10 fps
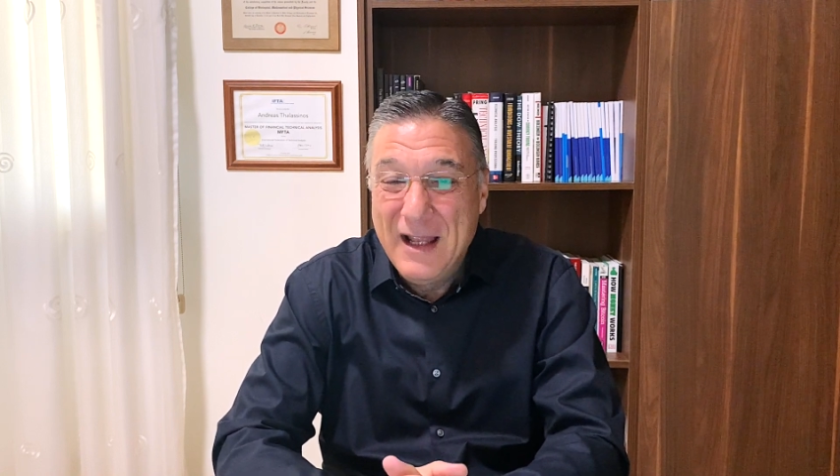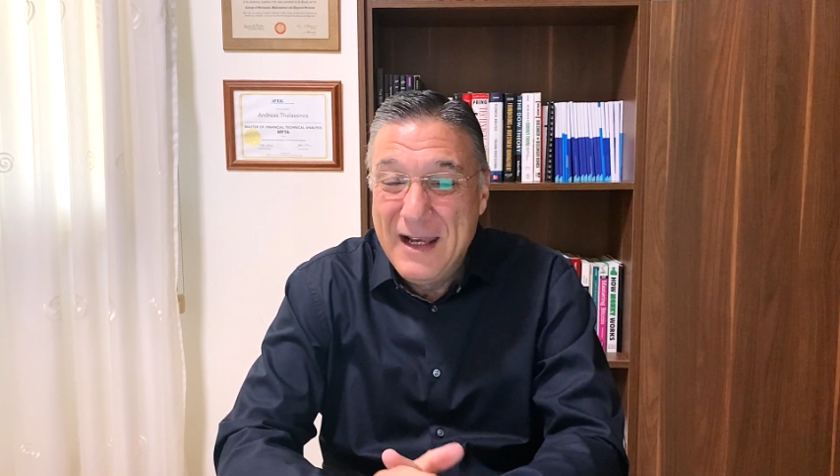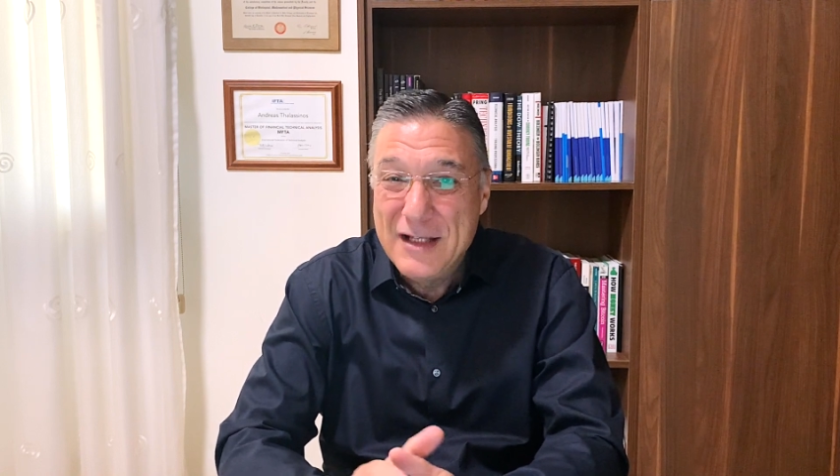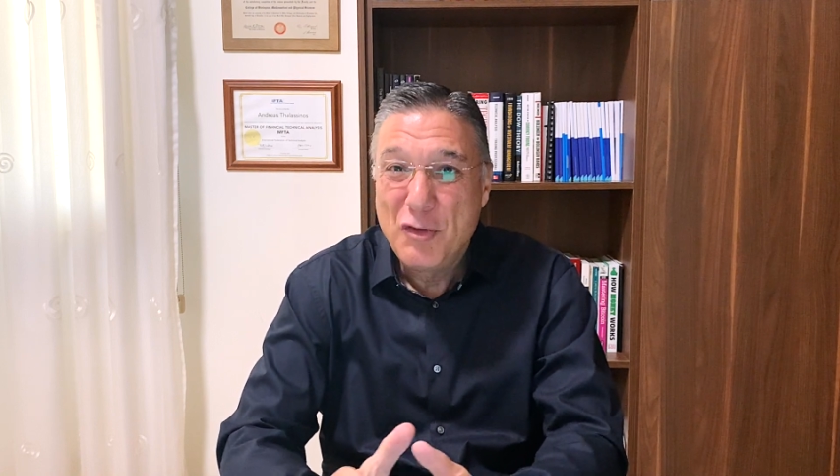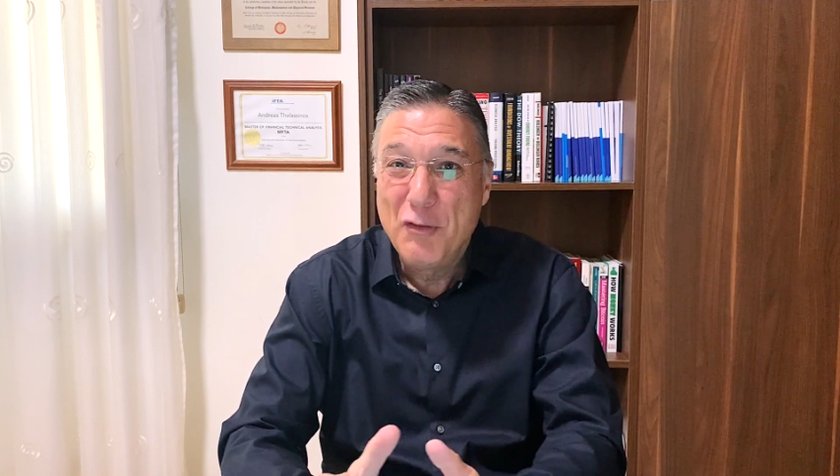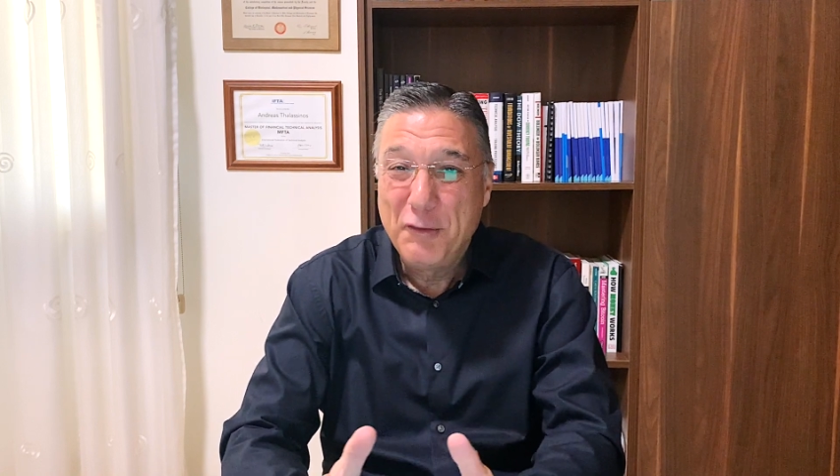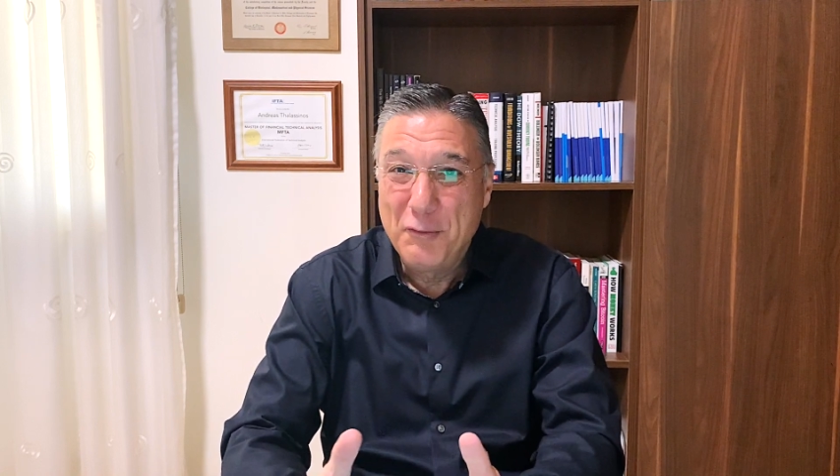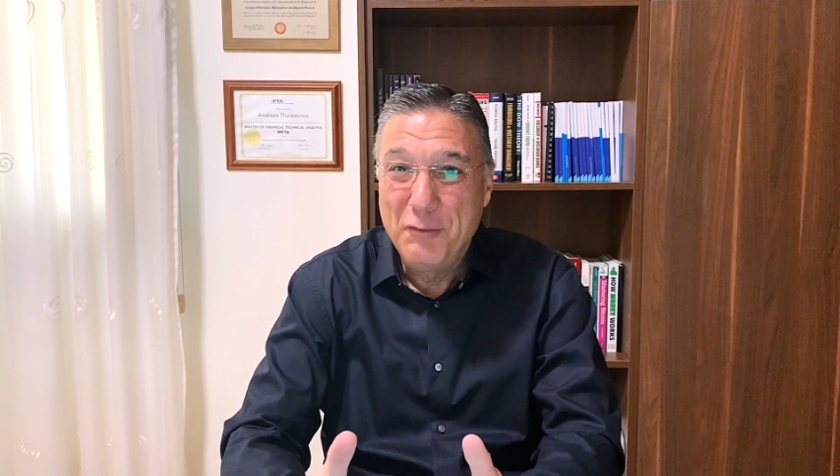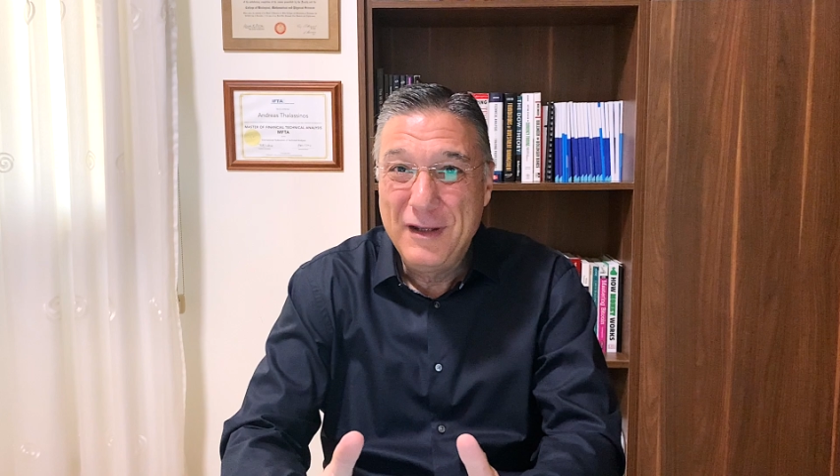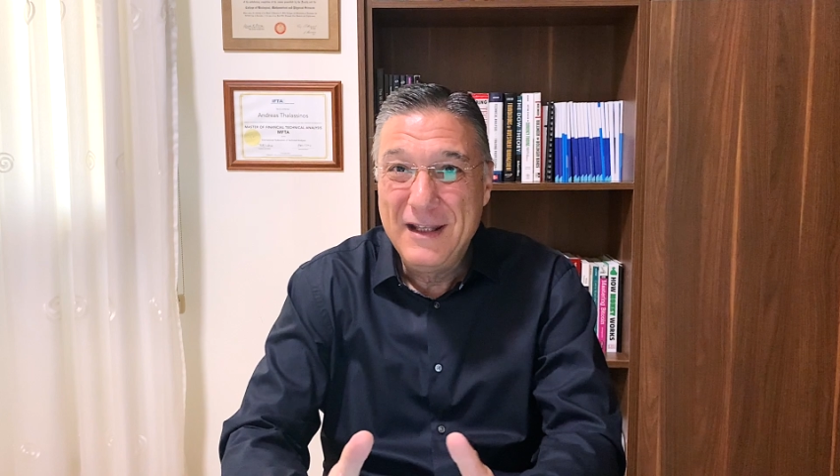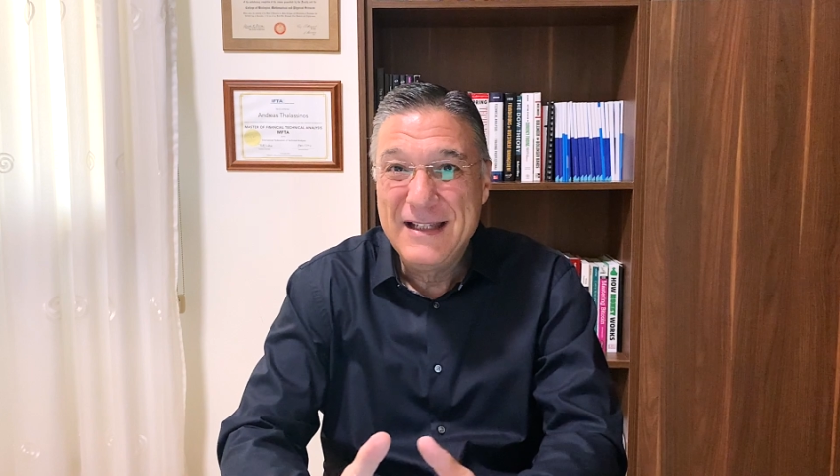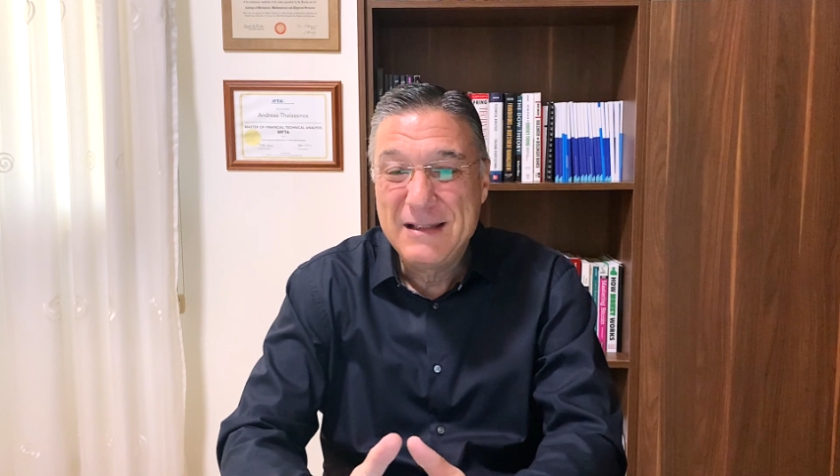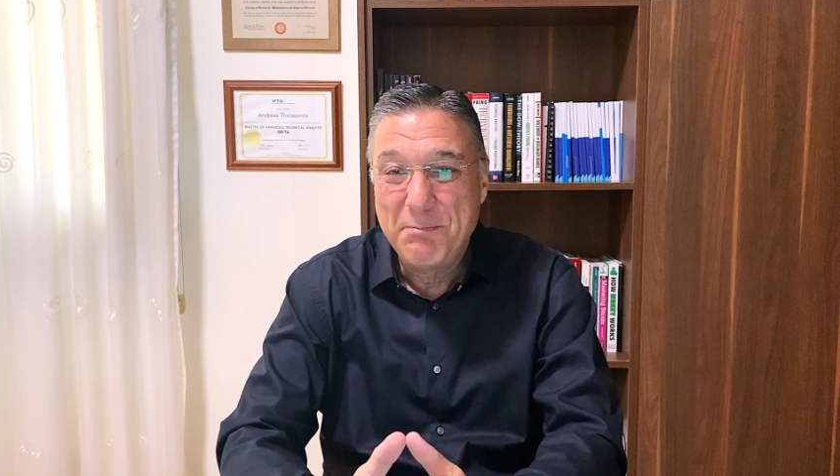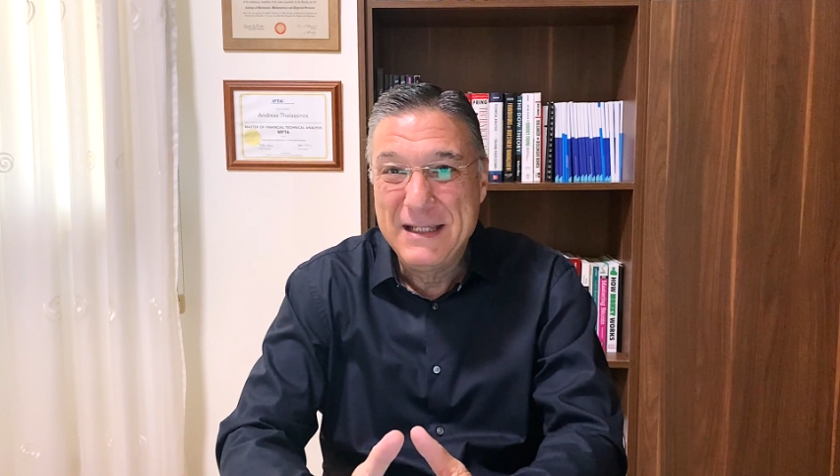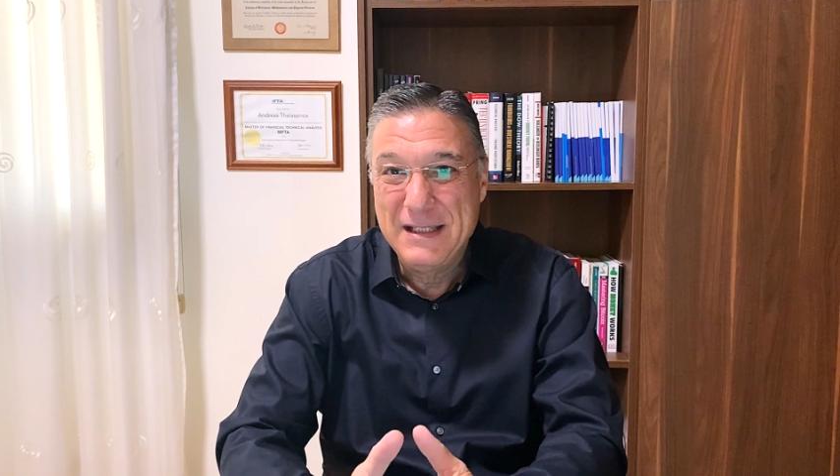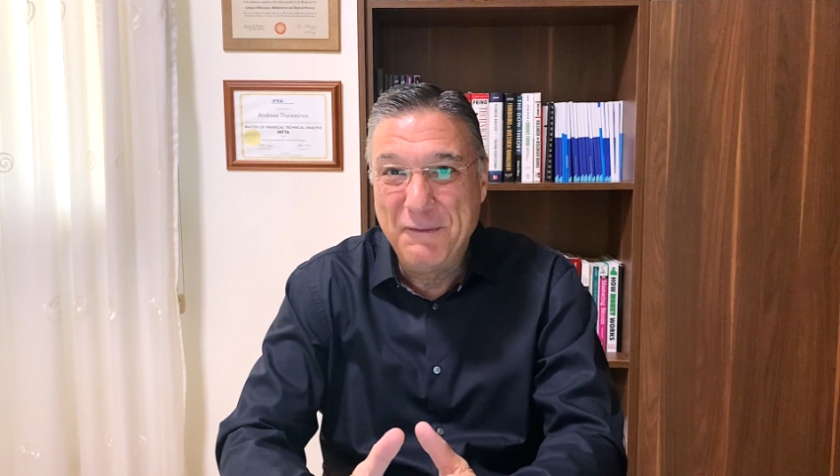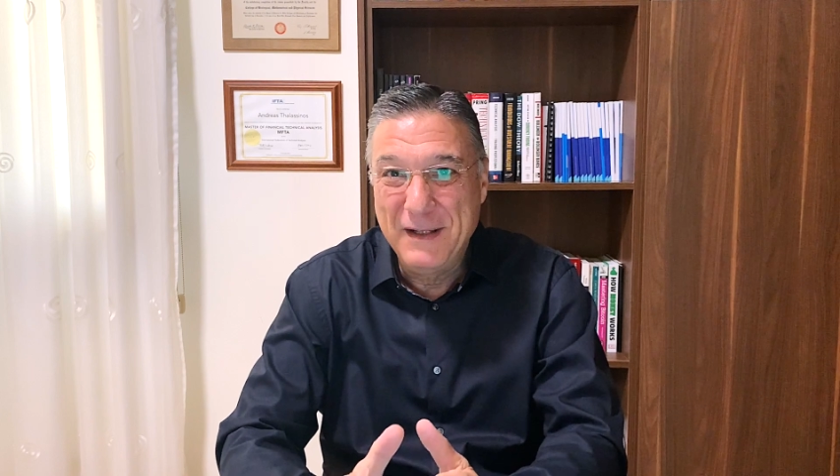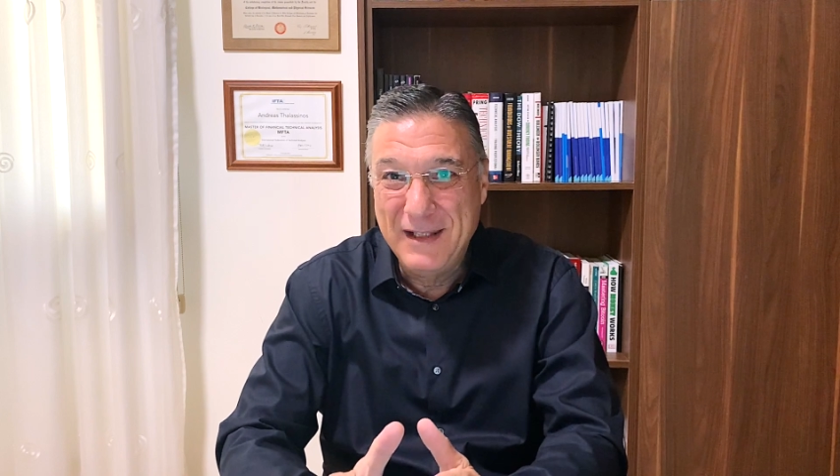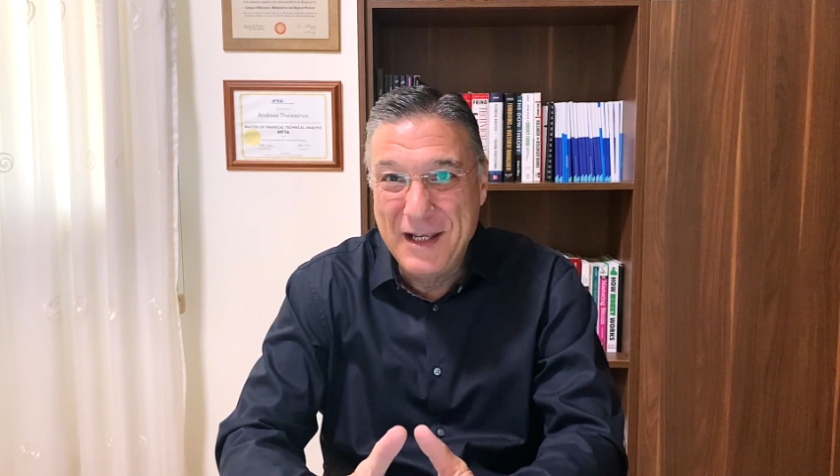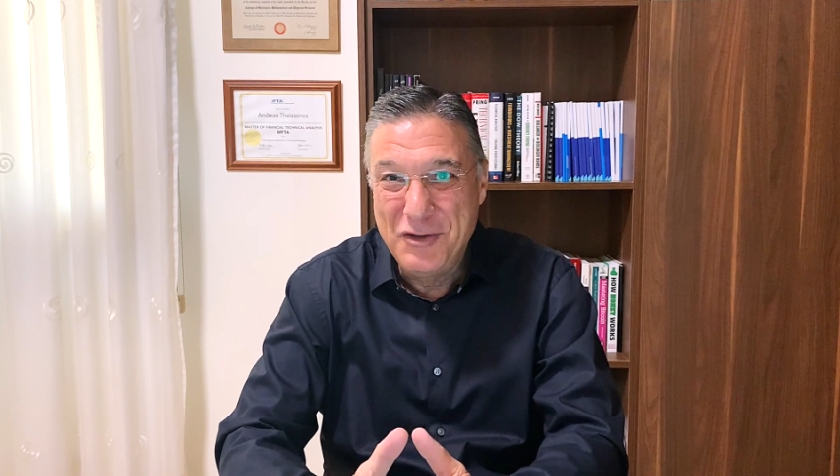Let's go through the
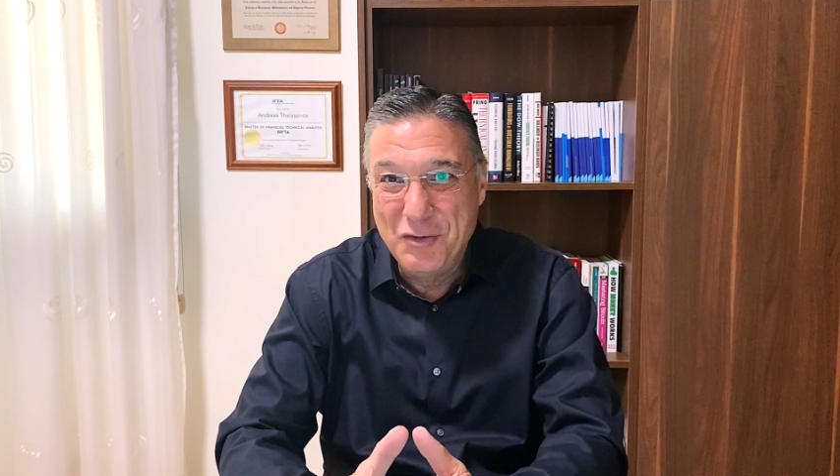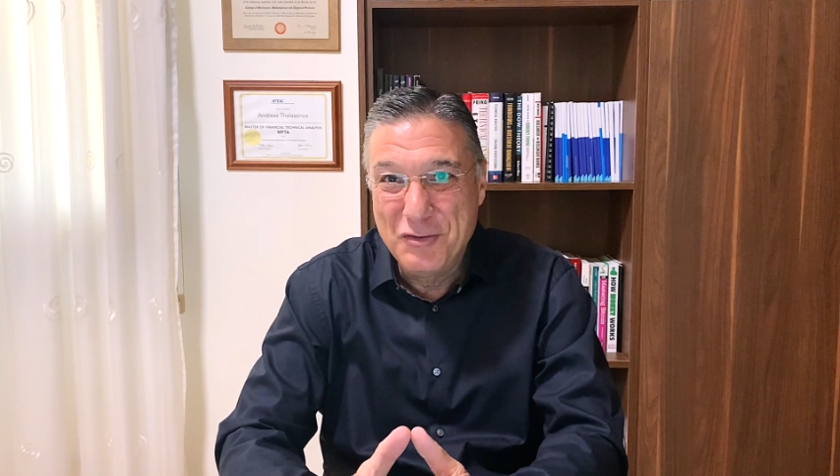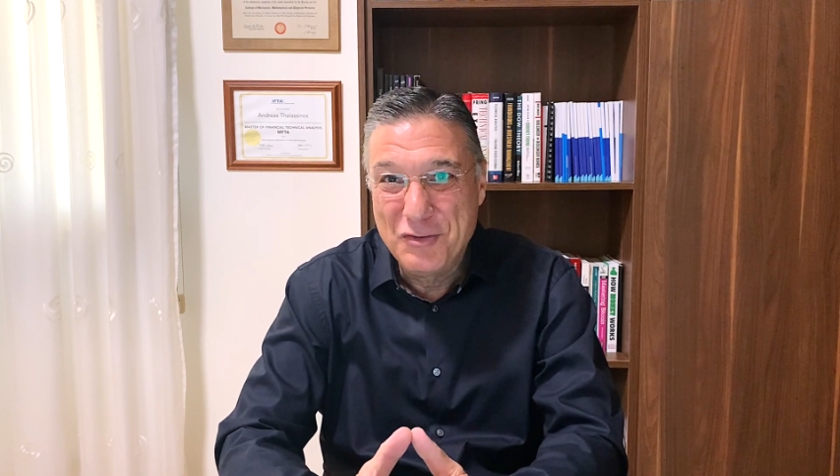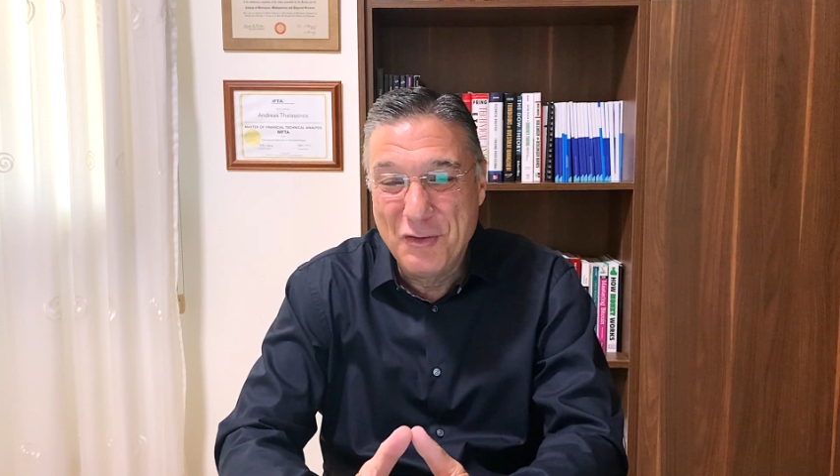specifications